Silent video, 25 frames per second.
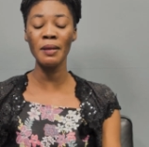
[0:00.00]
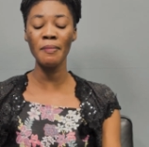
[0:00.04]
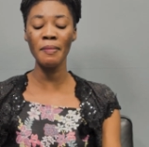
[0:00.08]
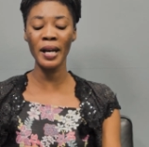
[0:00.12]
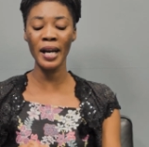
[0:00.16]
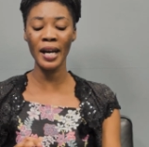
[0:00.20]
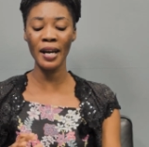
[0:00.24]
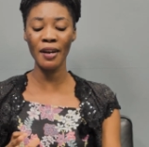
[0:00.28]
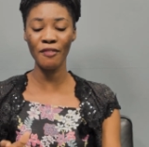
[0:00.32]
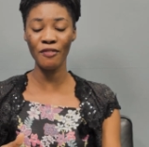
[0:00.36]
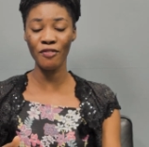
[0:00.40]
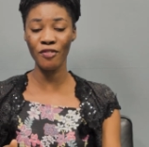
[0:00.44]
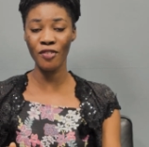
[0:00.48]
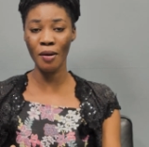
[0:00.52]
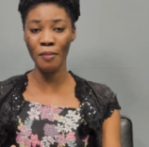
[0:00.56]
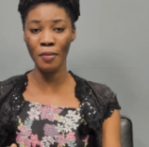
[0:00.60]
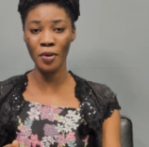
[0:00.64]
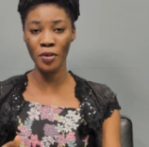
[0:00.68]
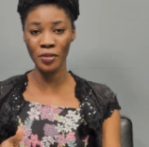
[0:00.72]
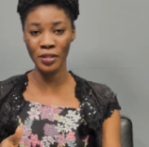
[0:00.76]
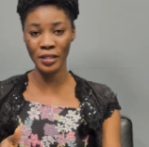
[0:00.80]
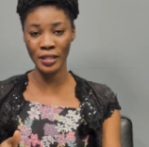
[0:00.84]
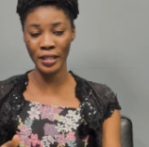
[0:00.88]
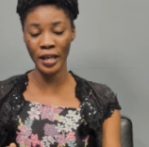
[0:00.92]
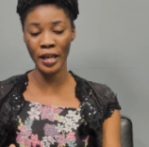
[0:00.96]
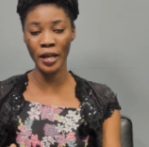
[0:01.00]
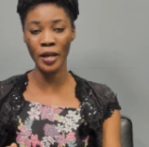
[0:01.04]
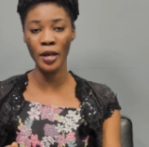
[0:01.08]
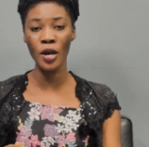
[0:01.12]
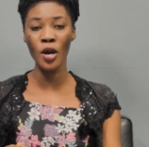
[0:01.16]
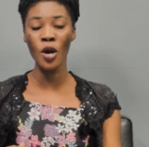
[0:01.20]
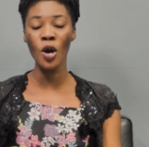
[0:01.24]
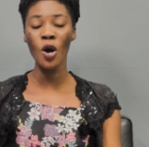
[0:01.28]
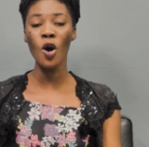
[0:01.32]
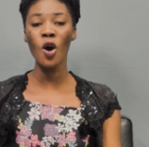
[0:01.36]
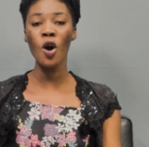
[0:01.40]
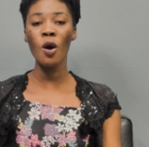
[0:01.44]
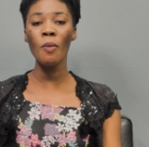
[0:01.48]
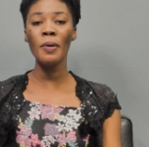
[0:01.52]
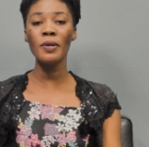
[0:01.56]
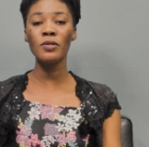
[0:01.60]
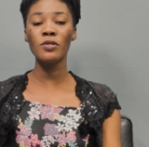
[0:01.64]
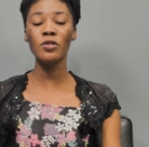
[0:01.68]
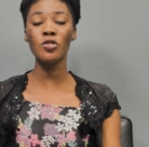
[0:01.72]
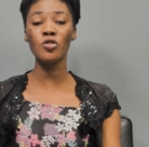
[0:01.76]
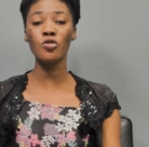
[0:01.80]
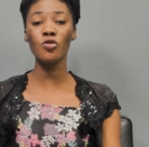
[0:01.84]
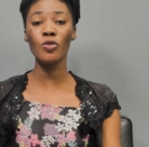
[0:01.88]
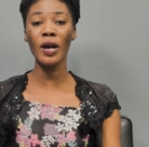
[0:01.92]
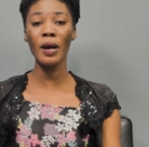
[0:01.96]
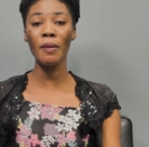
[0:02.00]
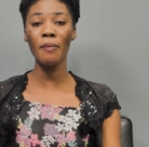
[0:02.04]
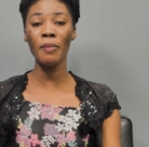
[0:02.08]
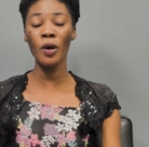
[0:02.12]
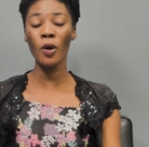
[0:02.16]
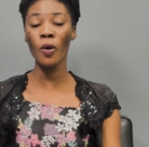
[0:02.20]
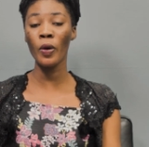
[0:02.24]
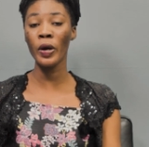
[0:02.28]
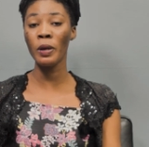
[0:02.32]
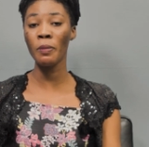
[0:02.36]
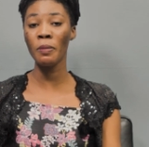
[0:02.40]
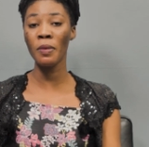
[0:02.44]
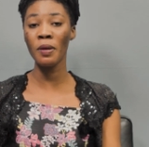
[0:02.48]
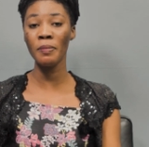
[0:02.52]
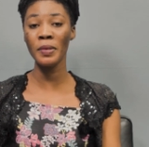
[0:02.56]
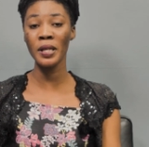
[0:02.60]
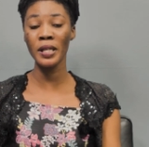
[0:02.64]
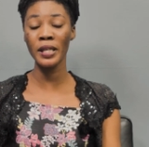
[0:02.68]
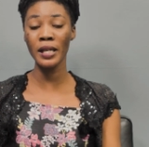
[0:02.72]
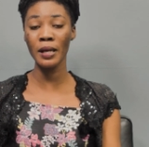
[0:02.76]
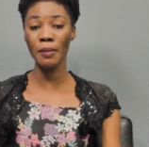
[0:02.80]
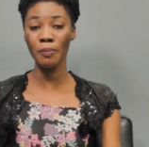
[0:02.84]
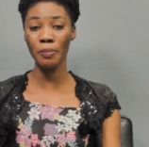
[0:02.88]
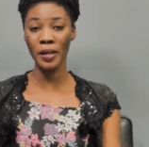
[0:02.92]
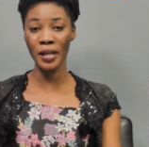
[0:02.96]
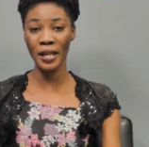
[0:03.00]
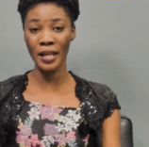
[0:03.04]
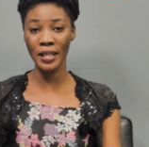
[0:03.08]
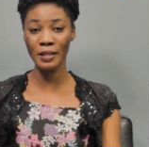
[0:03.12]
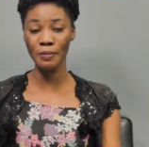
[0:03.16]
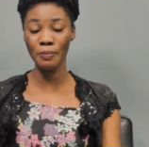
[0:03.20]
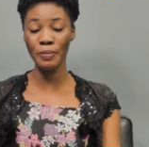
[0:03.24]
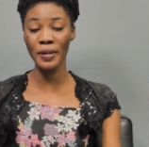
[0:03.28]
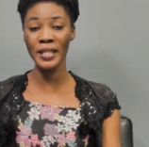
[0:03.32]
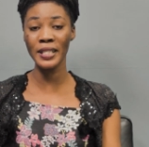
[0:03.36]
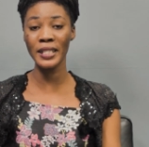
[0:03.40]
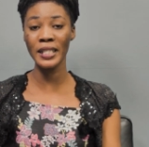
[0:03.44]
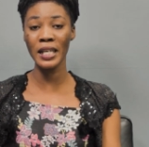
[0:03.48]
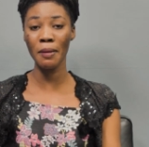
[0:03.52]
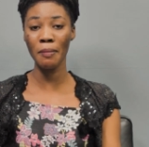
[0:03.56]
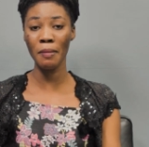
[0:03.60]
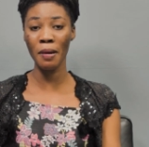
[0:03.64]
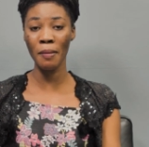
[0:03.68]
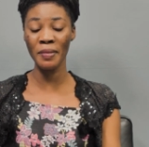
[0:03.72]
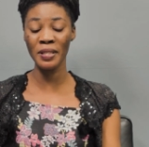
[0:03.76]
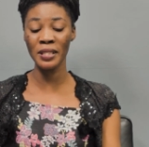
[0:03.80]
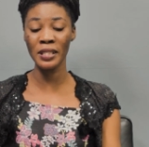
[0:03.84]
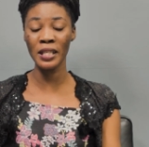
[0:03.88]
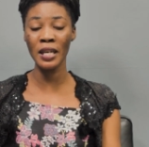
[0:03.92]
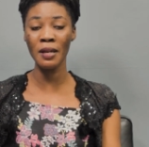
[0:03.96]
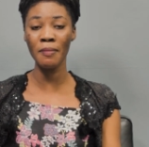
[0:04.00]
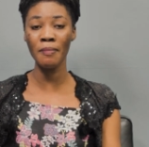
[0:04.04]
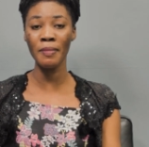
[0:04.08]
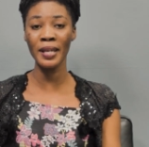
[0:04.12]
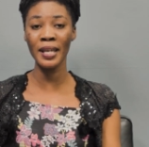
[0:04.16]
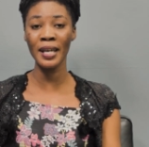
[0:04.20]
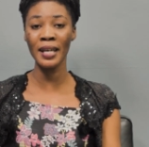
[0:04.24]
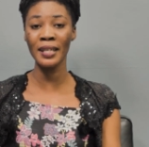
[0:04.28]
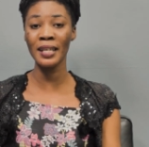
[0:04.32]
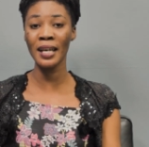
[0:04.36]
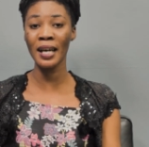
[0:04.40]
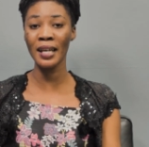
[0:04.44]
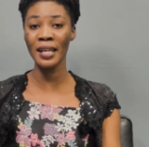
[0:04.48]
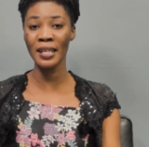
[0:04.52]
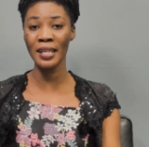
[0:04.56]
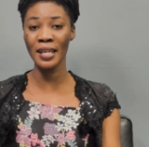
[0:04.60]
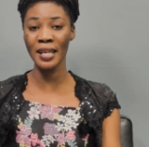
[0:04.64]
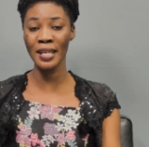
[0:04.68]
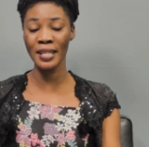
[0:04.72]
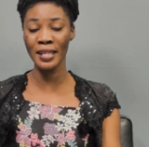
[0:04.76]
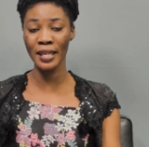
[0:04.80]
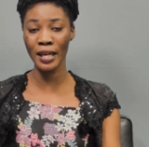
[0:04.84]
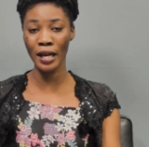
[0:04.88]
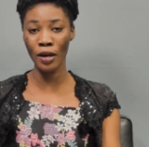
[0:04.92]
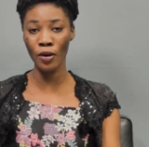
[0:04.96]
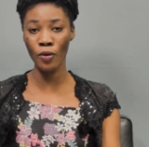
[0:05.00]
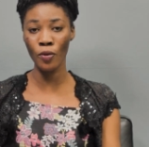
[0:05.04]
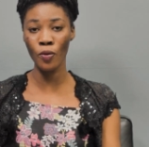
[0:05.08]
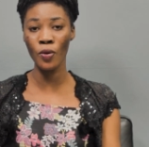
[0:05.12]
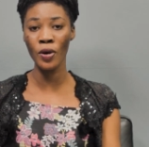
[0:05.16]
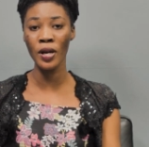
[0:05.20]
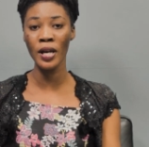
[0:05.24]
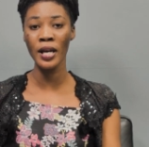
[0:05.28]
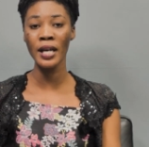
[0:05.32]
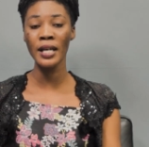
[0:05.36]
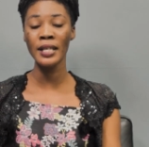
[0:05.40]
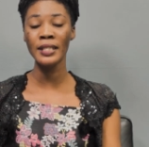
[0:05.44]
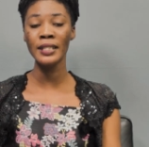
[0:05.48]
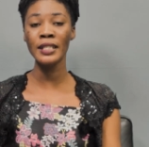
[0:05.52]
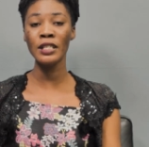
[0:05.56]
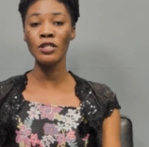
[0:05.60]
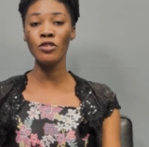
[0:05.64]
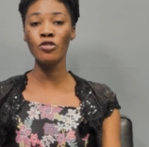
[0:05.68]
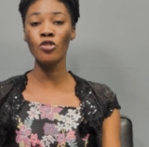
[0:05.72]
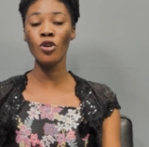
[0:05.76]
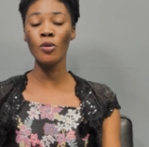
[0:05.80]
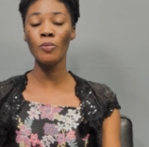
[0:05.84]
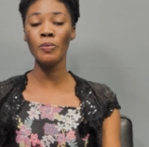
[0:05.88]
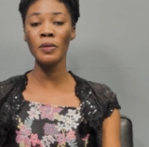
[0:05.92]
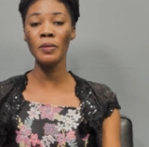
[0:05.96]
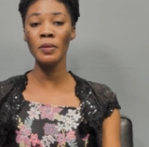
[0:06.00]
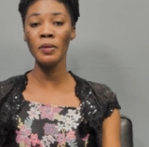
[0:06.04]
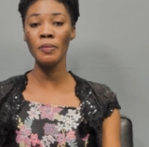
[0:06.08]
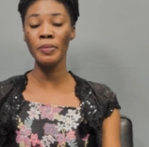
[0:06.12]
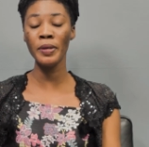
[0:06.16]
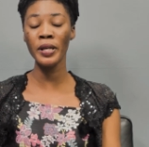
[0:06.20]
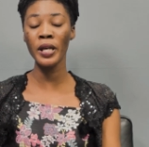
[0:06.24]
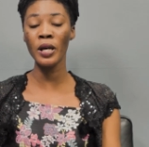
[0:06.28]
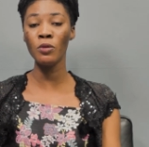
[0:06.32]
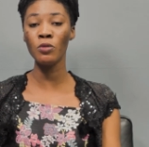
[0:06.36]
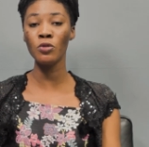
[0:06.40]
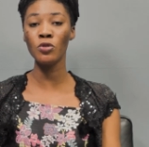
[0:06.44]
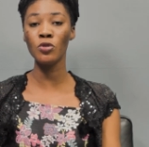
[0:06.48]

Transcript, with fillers: They may come from all say, over subscribe Oheneba Media Plus, page, your mammy send a bear, Danny Denano, your drop P B